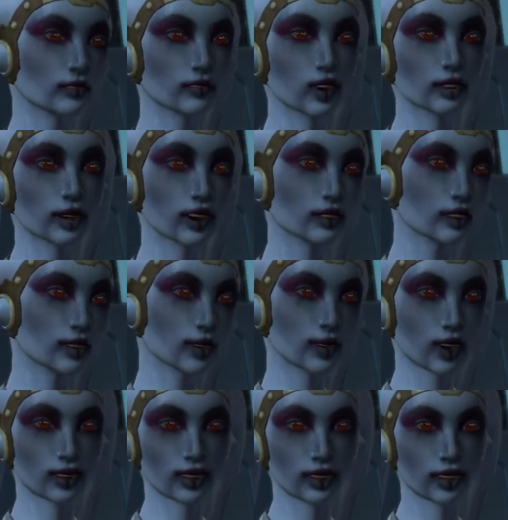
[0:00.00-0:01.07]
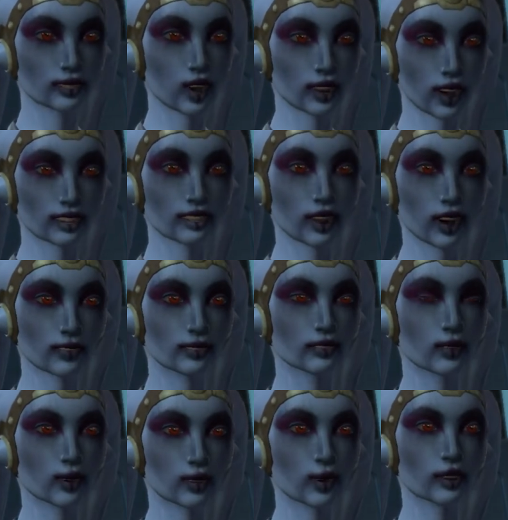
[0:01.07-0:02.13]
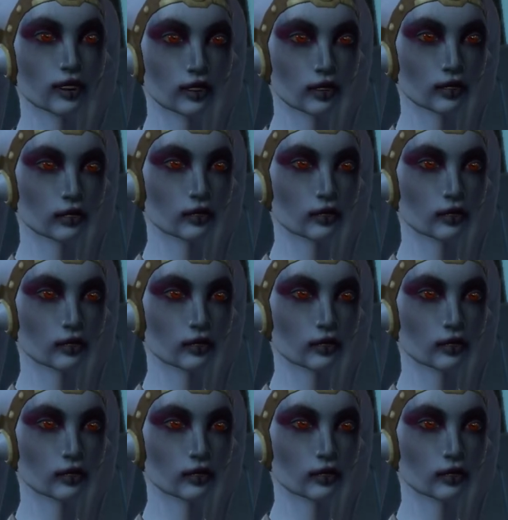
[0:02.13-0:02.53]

But Jedi training is a lifetime's pursuit.